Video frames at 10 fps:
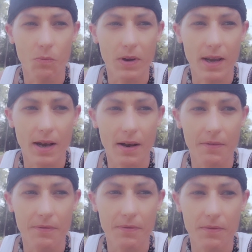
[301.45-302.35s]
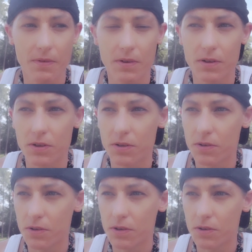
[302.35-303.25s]
We have
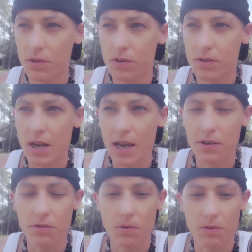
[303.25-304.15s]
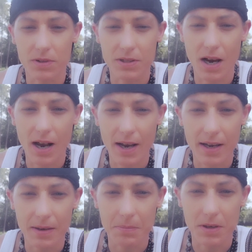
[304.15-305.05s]
10-year-olds
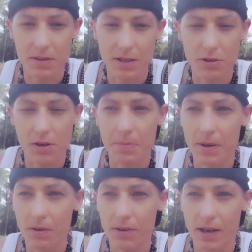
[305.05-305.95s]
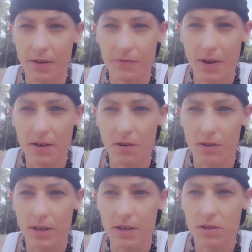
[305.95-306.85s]
dying because they took a pill that had
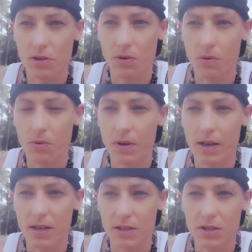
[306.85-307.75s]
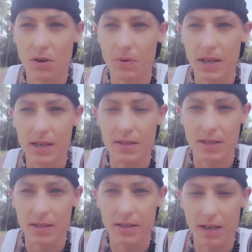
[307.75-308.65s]
fentanyl in it. So it is so
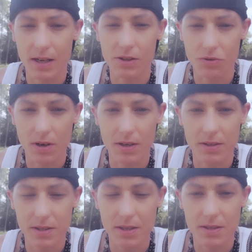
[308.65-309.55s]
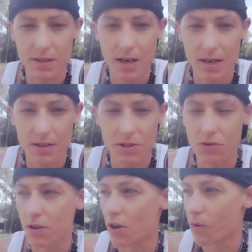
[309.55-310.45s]
easy to get drugs these days.
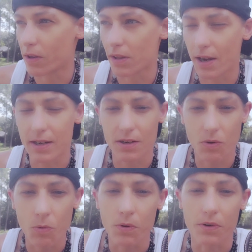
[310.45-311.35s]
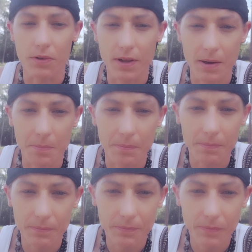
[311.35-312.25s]
You can go online and order them,
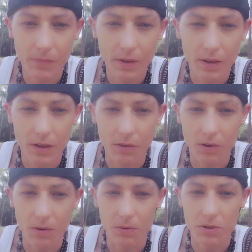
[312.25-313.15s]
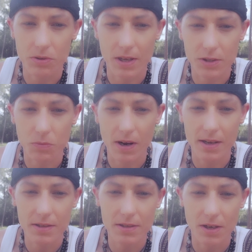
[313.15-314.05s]
you know, so that's why
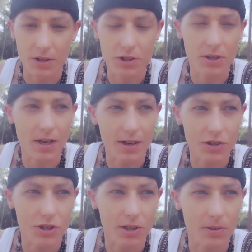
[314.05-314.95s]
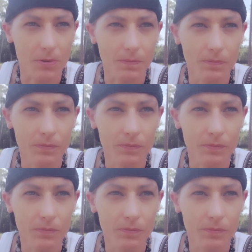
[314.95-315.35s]
it's such an issue.